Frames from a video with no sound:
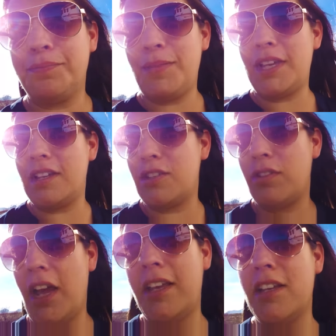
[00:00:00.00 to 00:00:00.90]
because
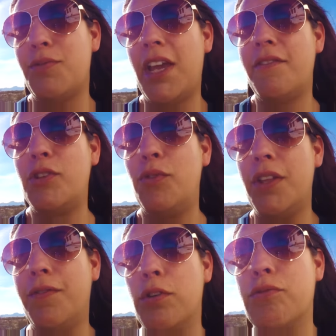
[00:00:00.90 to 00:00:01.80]
I guess we have to wait
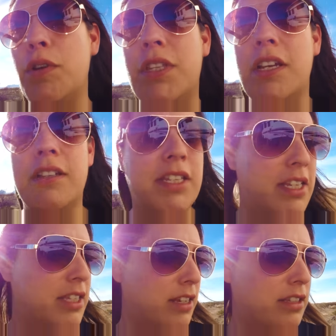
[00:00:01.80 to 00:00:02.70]
for roadside
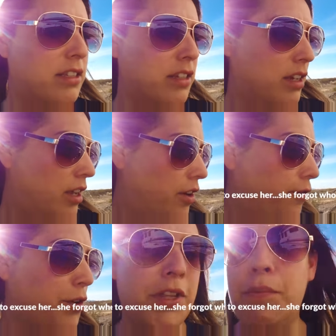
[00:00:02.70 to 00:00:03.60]
assistance
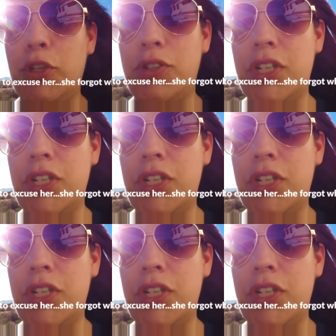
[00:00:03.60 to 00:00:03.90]
for them to